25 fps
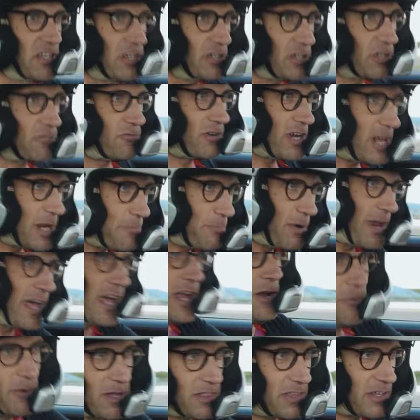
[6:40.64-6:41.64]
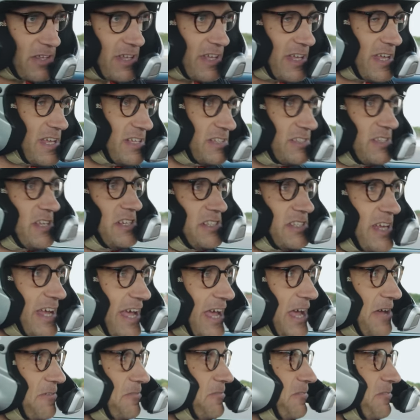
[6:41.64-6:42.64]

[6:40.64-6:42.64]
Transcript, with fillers: thing you can really play with is the diff,